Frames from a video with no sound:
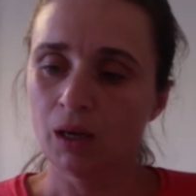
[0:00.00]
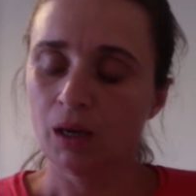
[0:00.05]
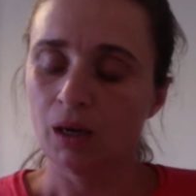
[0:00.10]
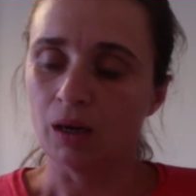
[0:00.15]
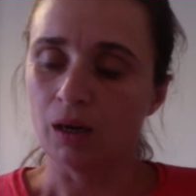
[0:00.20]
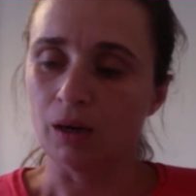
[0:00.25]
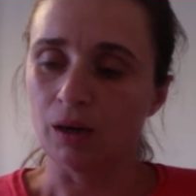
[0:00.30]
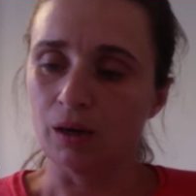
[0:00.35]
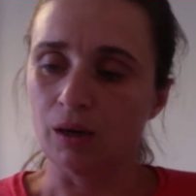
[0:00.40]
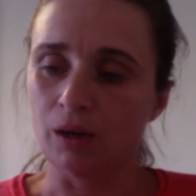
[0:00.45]

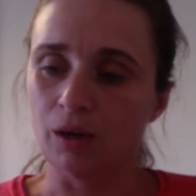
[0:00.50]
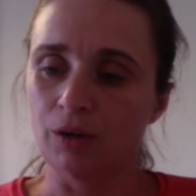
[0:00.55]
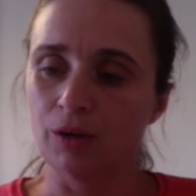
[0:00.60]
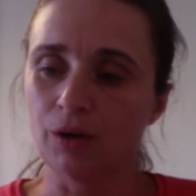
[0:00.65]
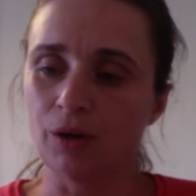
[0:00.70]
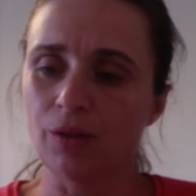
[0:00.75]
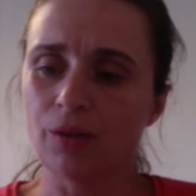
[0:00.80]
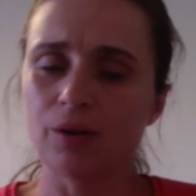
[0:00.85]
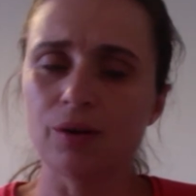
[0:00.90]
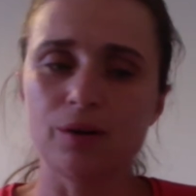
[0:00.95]

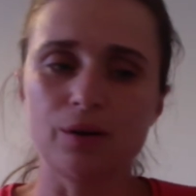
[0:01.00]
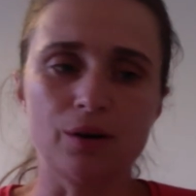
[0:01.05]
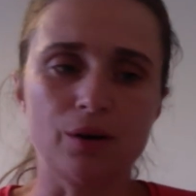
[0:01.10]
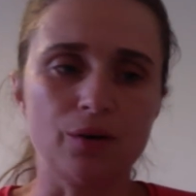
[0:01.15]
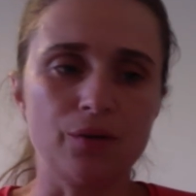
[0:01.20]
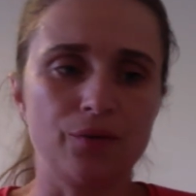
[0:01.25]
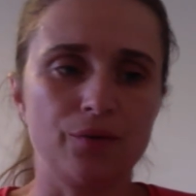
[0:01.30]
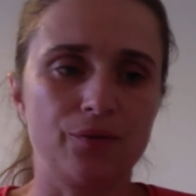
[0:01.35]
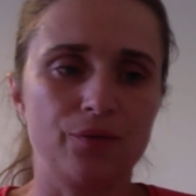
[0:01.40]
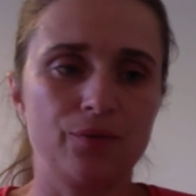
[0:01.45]
Another
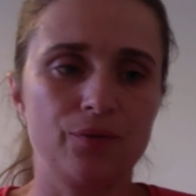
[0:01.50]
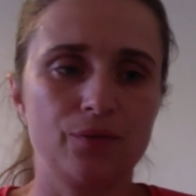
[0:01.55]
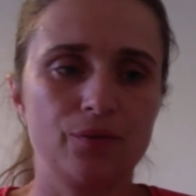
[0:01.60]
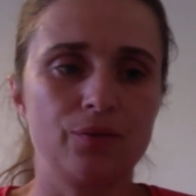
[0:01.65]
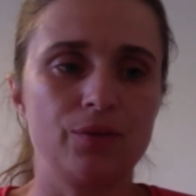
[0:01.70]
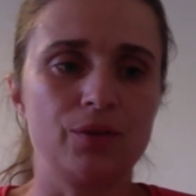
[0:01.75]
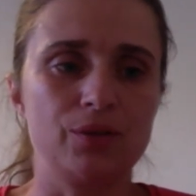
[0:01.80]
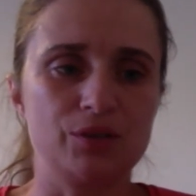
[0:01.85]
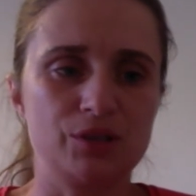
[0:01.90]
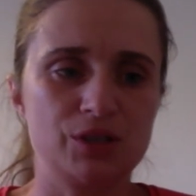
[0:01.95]
of
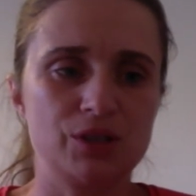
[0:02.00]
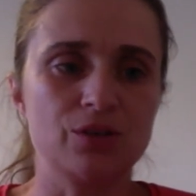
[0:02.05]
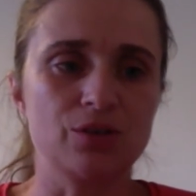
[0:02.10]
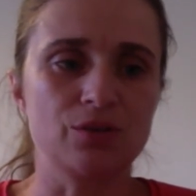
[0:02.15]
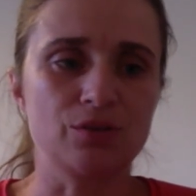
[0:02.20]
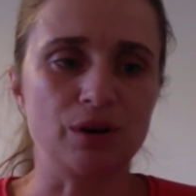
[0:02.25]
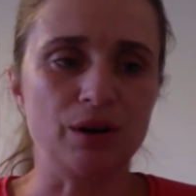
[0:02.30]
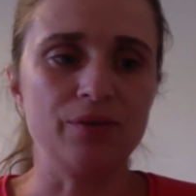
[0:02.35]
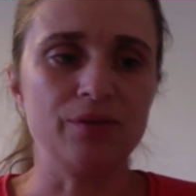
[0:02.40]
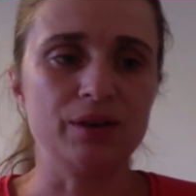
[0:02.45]
the
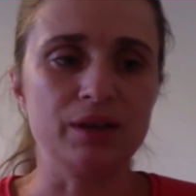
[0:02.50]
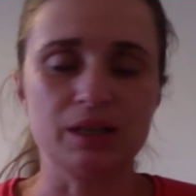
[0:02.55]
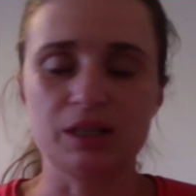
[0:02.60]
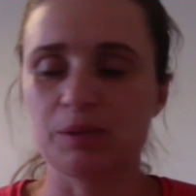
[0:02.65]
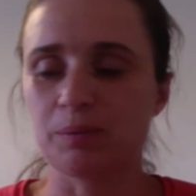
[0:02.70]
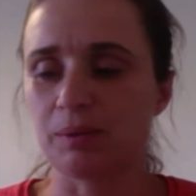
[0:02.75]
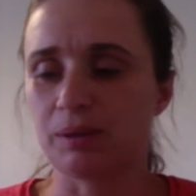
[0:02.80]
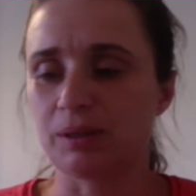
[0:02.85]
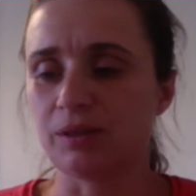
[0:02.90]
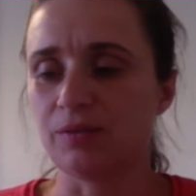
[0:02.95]
geographic
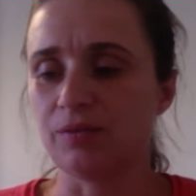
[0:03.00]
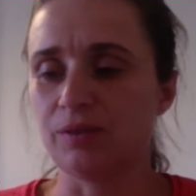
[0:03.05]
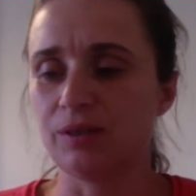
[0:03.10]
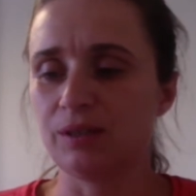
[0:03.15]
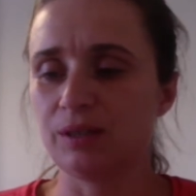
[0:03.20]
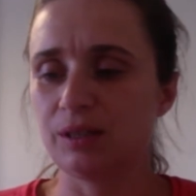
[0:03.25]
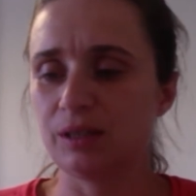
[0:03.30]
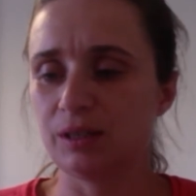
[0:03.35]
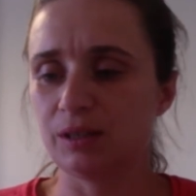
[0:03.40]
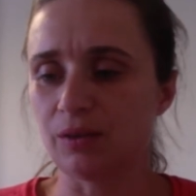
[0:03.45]

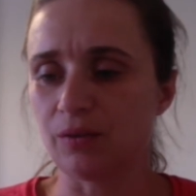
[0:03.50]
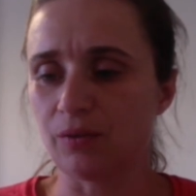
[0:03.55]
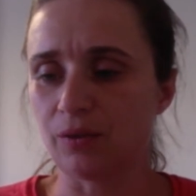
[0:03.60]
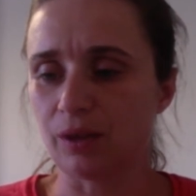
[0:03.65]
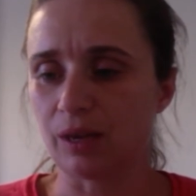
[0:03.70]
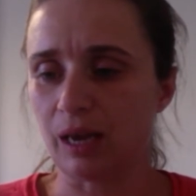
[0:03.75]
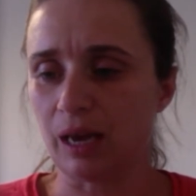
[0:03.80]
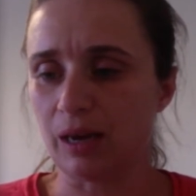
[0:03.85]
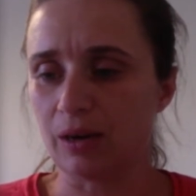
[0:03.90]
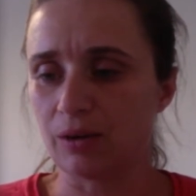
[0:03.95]
specificities of the
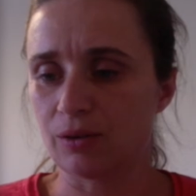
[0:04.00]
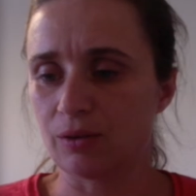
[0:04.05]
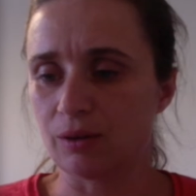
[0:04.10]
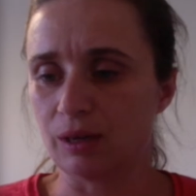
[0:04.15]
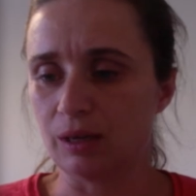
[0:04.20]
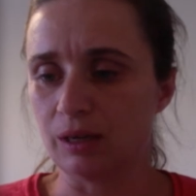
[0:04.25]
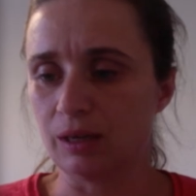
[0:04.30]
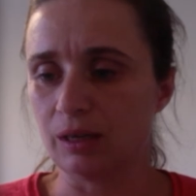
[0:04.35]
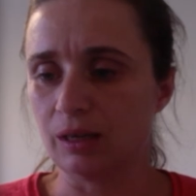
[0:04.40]
country